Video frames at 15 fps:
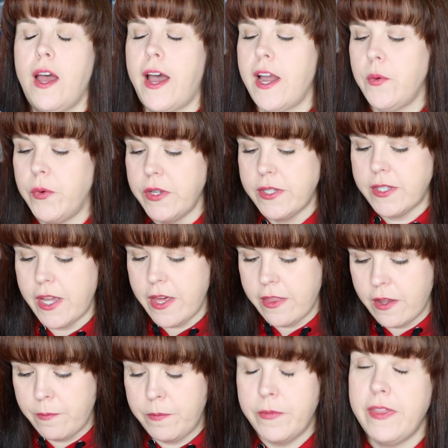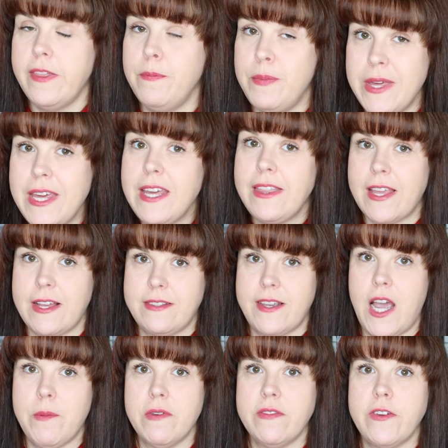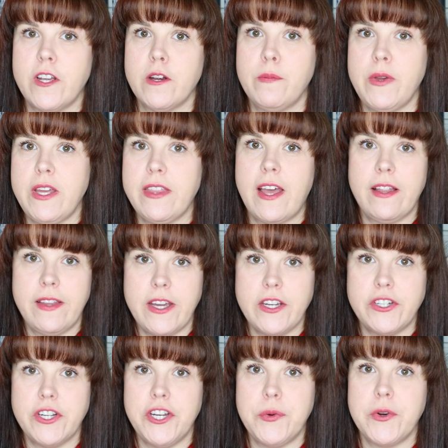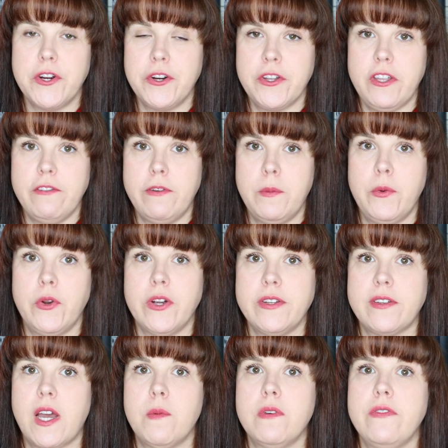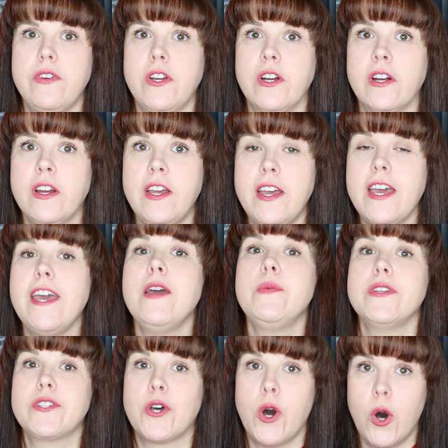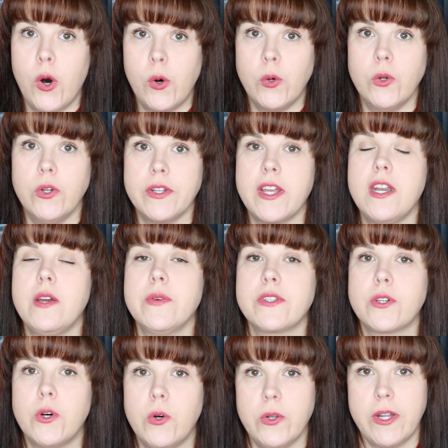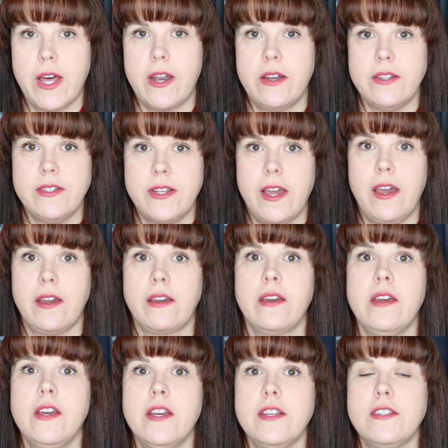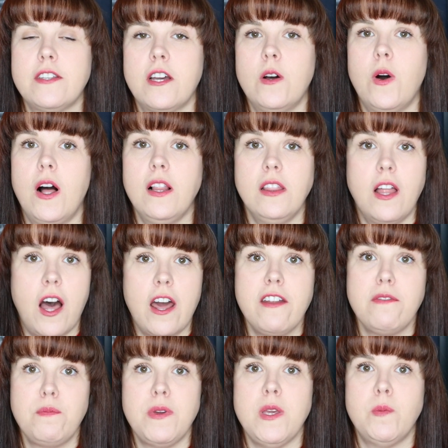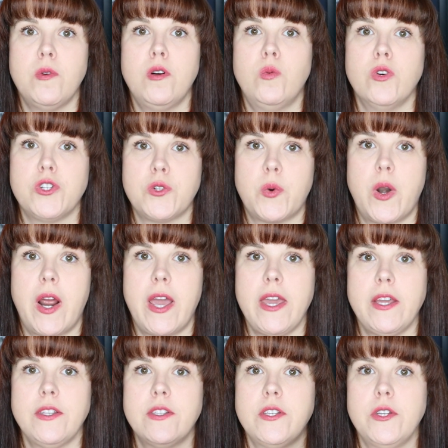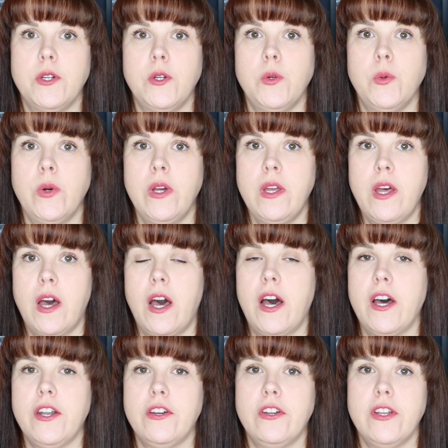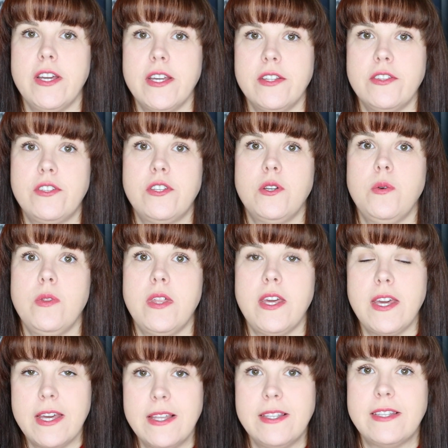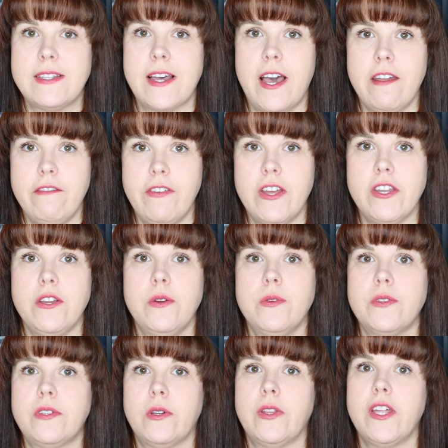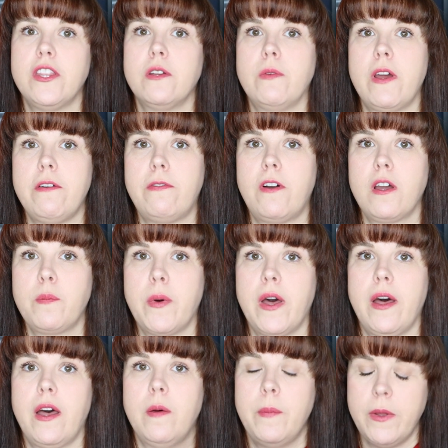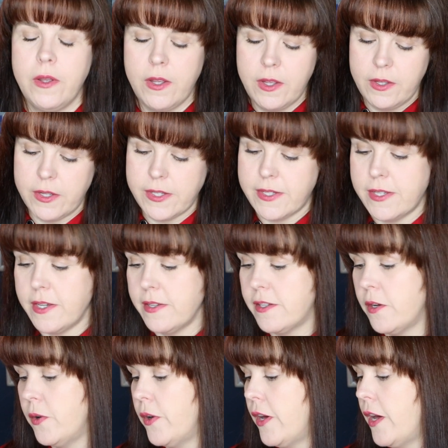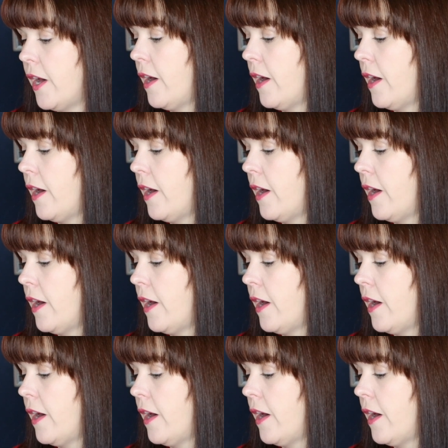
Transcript: I will say that being that time of year, being that late January, early February time of year, it was cold, and it was cold out on deck. So a lot of people were trying to huddle into the inside venues. So like the Red Frog Pub, let's see. So